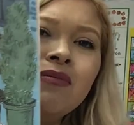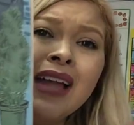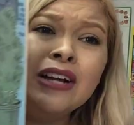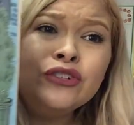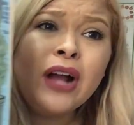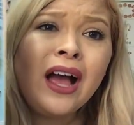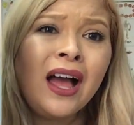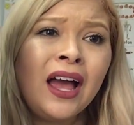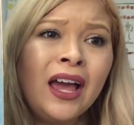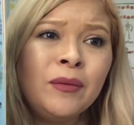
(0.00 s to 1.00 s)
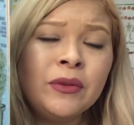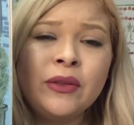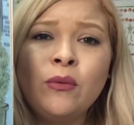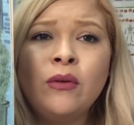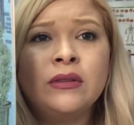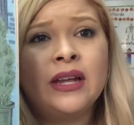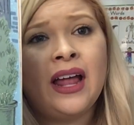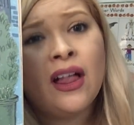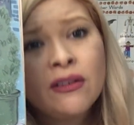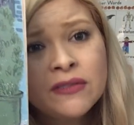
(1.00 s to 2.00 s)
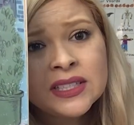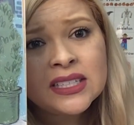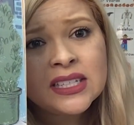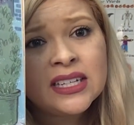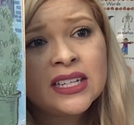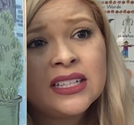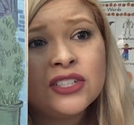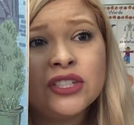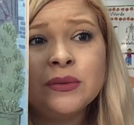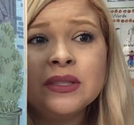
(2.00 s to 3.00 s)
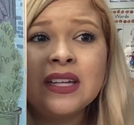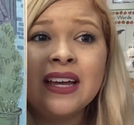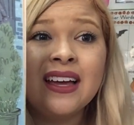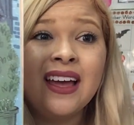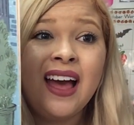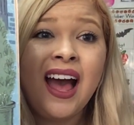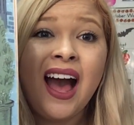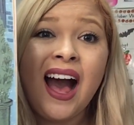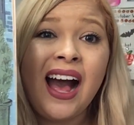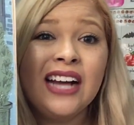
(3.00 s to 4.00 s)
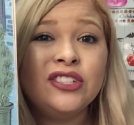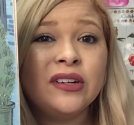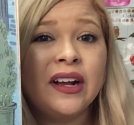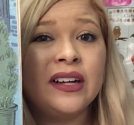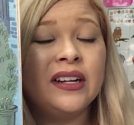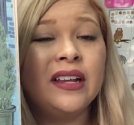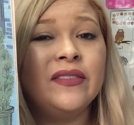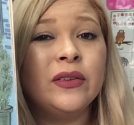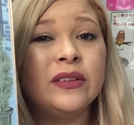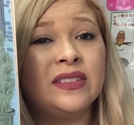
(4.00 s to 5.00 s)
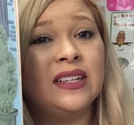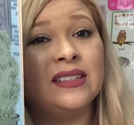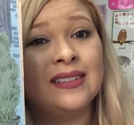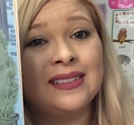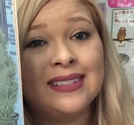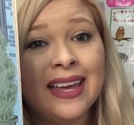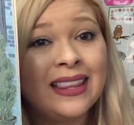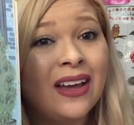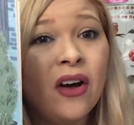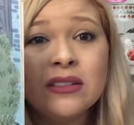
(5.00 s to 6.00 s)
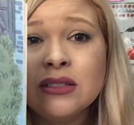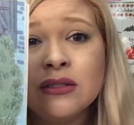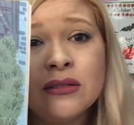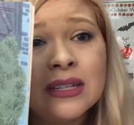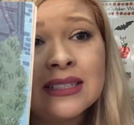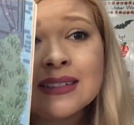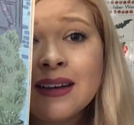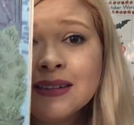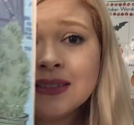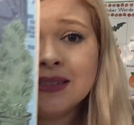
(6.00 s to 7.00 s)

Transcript: I tried, but they won't let elephants in. And she was like, I tried, and even though the sign doesn't say, they also don't let skunks